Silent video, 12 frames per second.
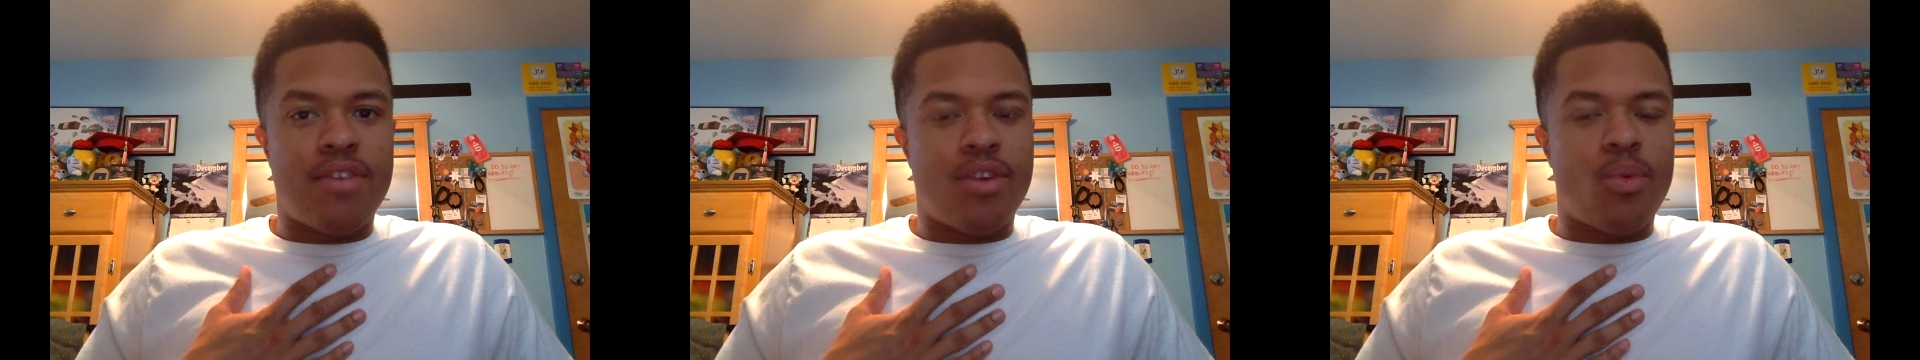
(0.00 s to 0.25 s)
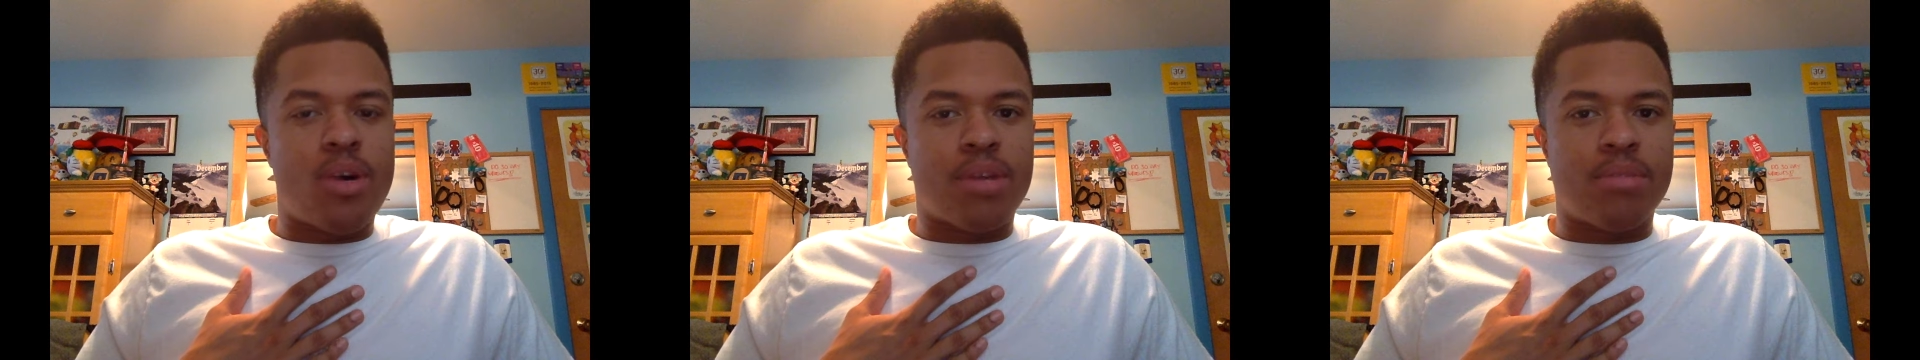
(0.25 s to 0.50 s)

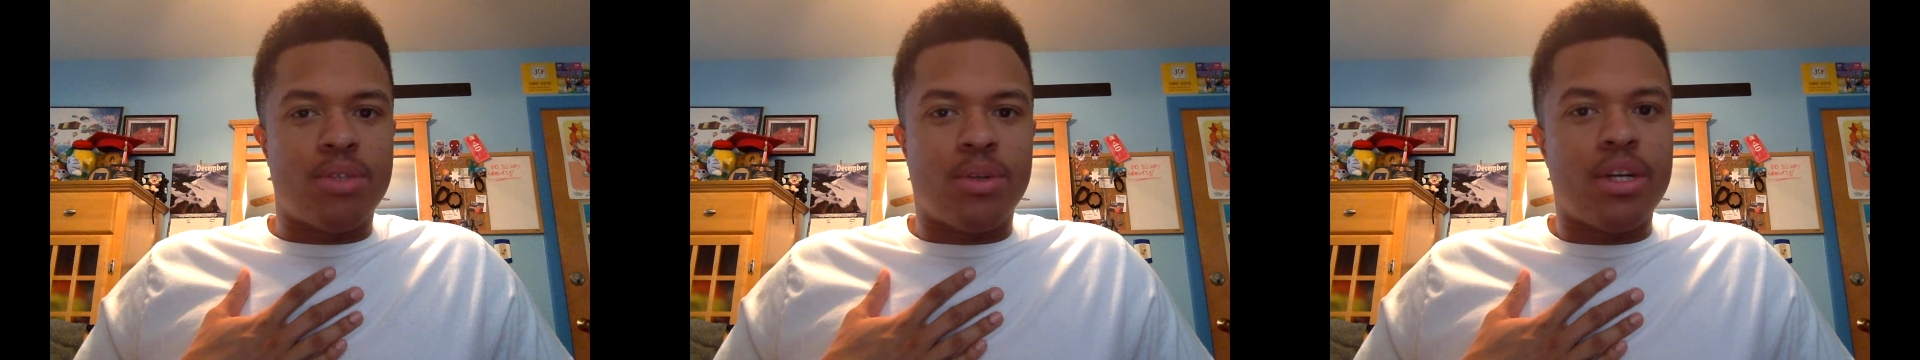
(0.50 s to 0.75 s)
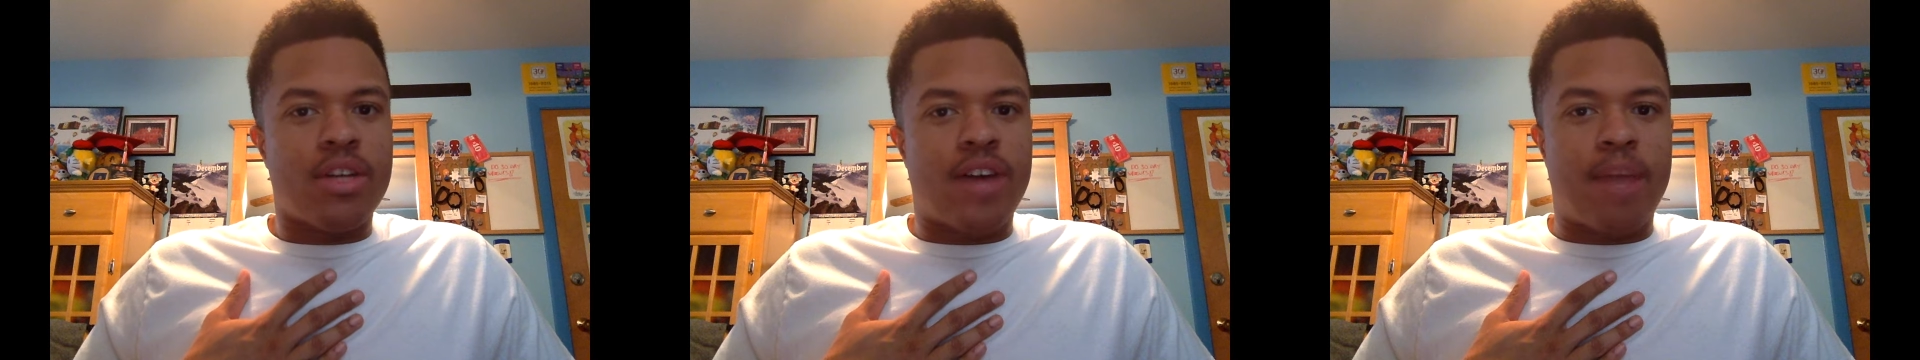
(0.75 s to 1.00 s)
and welcome to
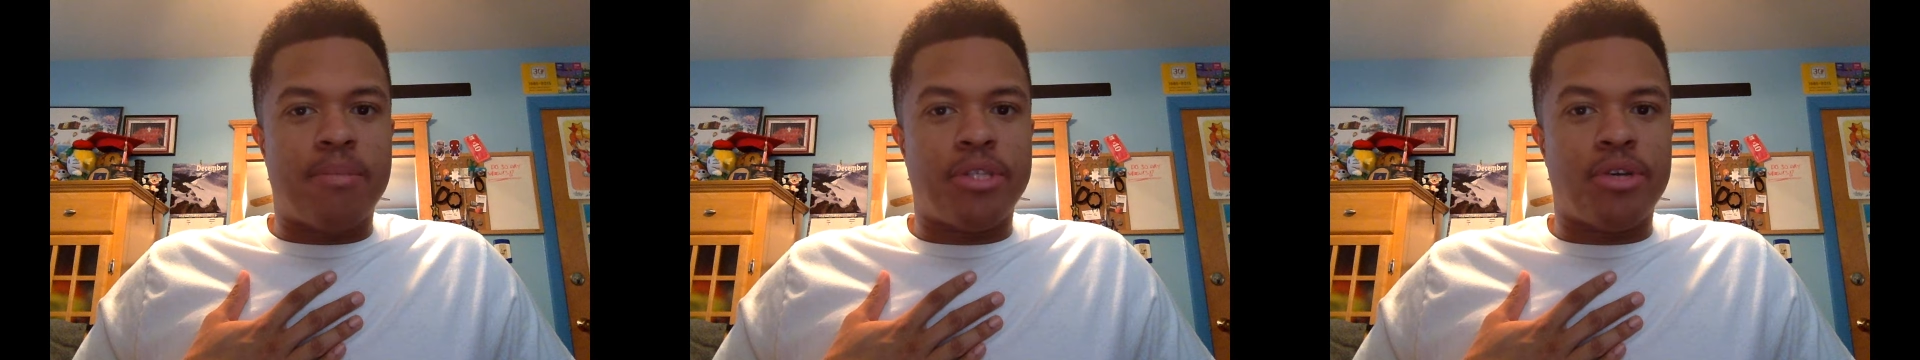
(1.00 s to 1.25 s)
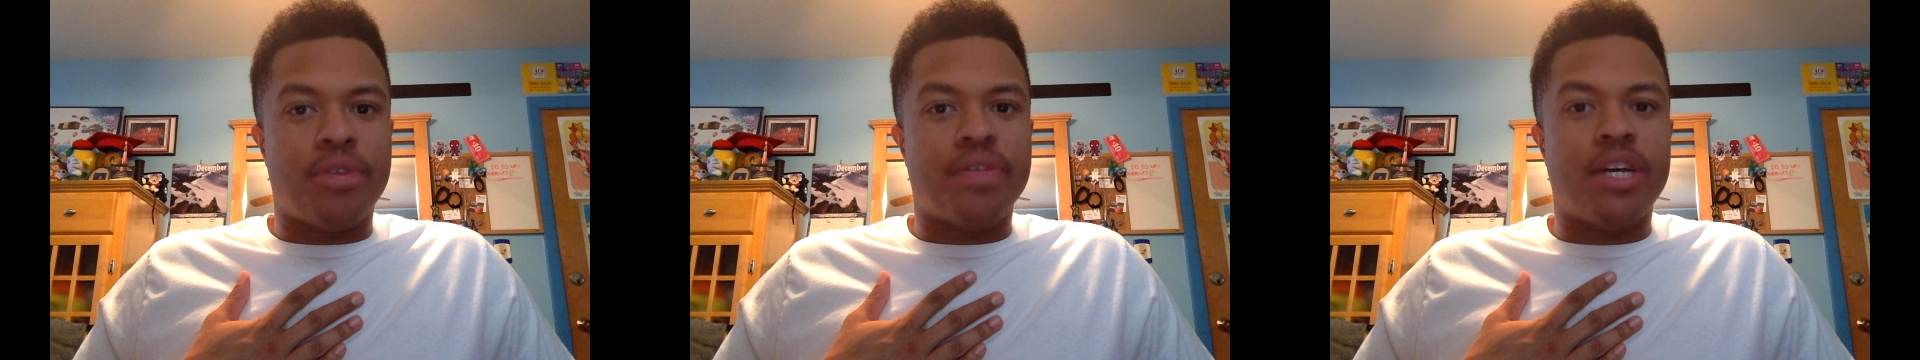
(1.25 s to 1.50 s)
another
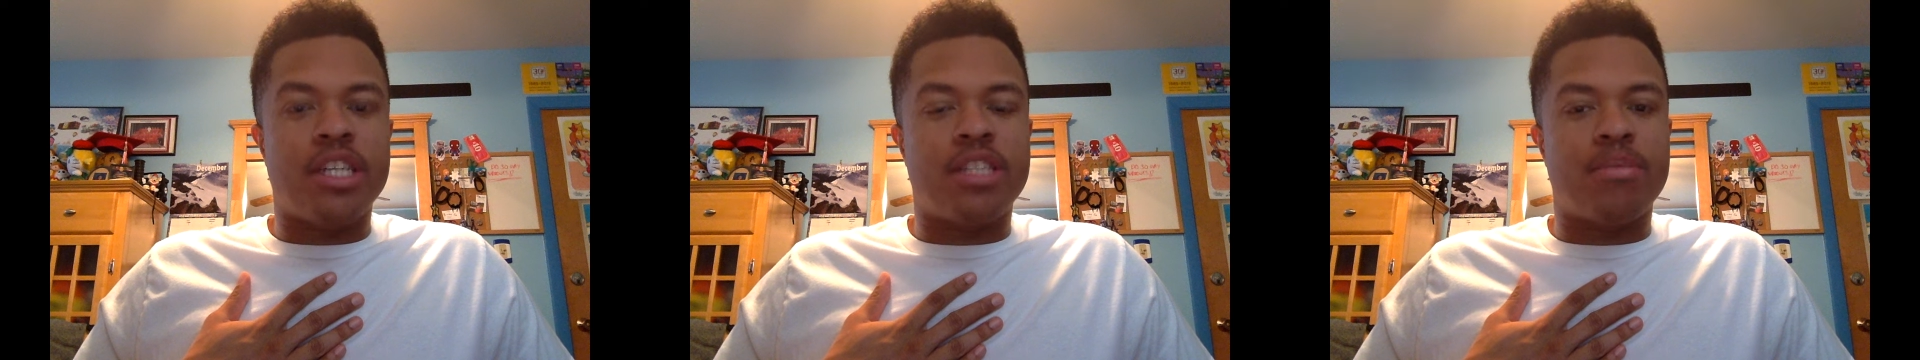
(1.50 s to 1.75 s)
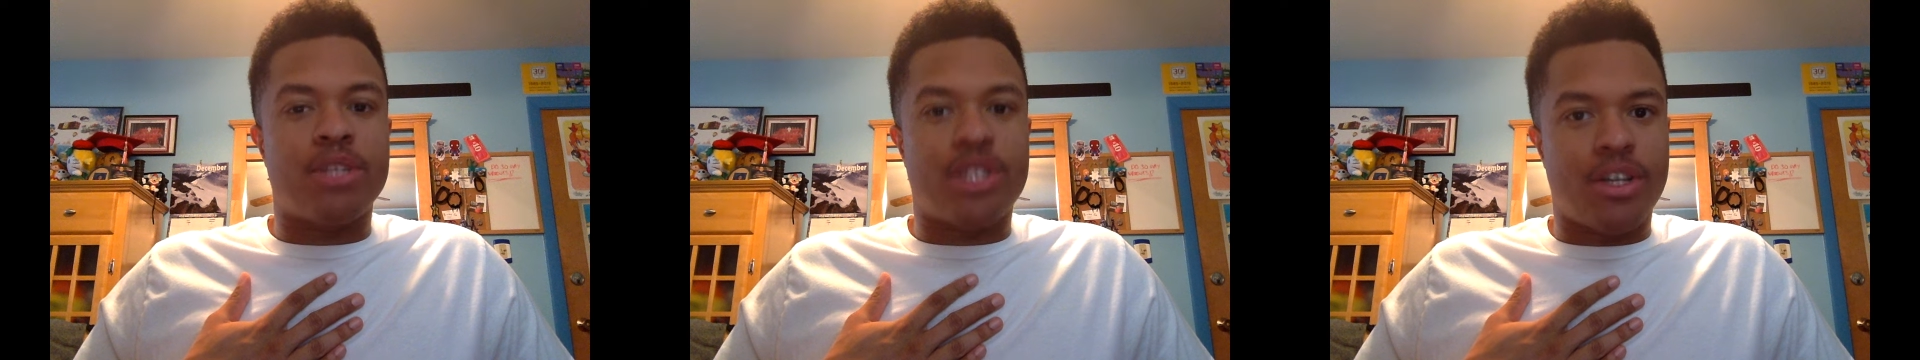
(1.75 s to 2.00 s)
episode of
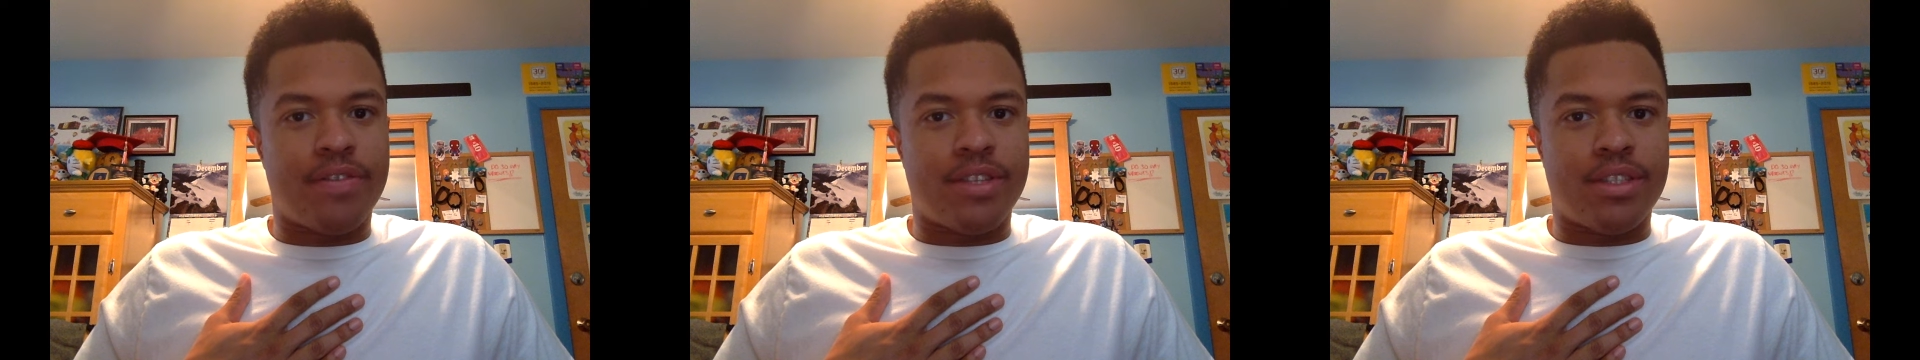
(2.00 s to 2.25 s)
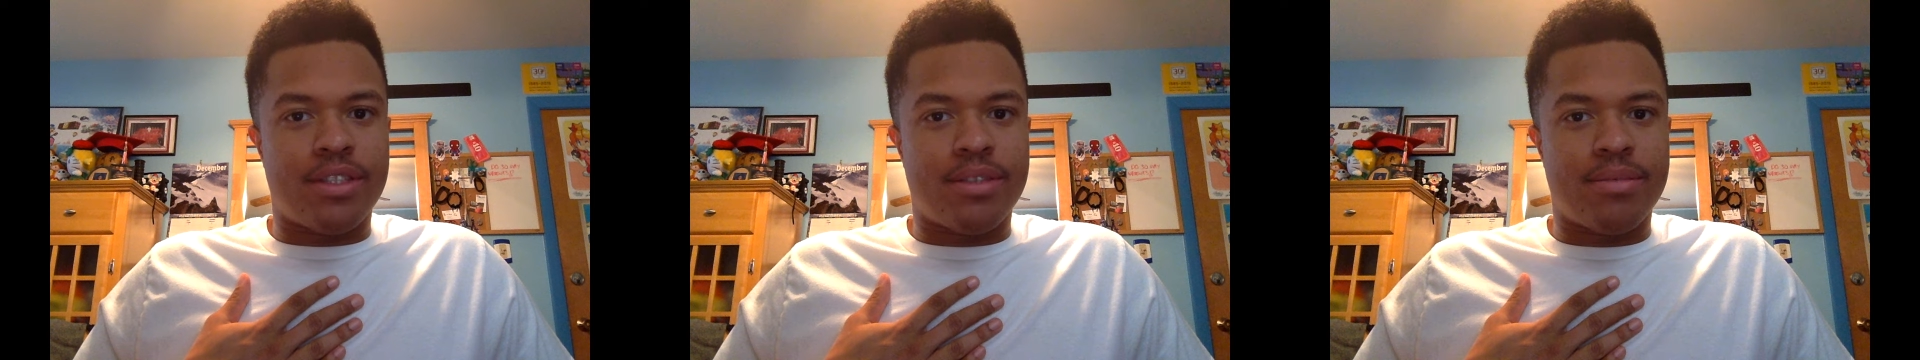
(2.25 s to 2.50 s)
Customer
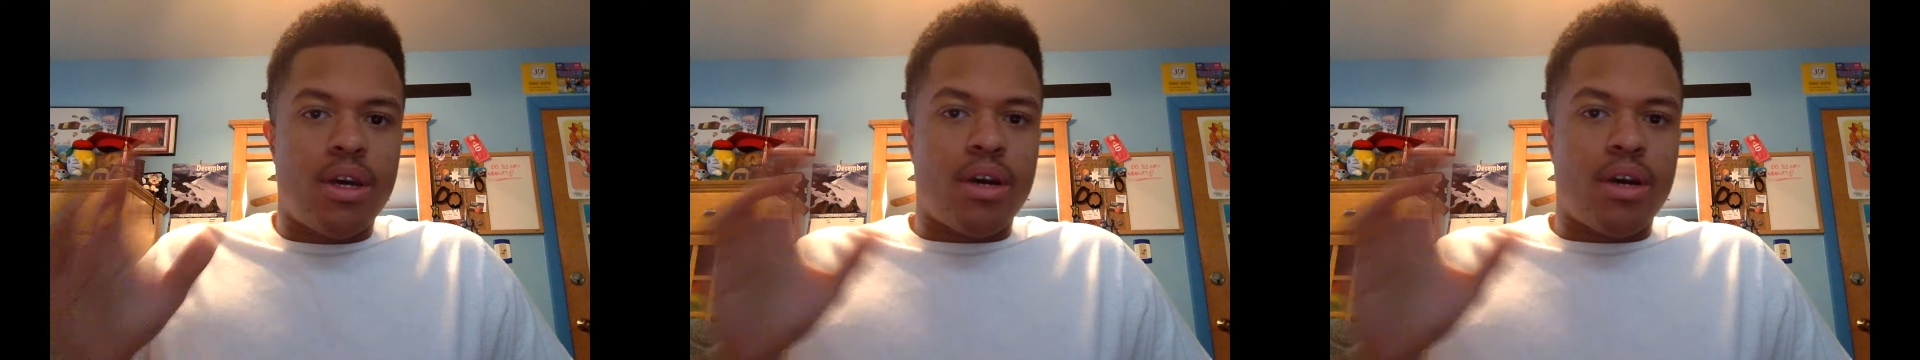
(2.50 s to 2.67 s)
Servants."